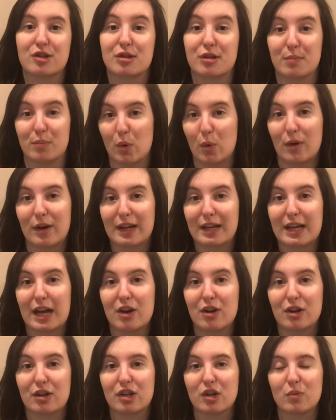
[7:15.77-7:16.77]
supporting
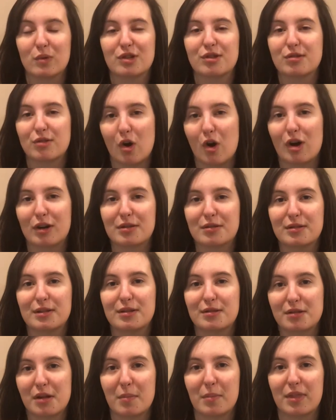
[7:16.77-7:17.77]
character, which is honestly
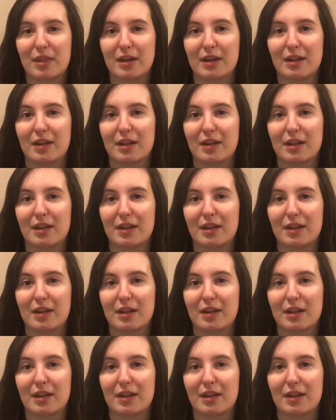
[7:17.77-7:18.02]
something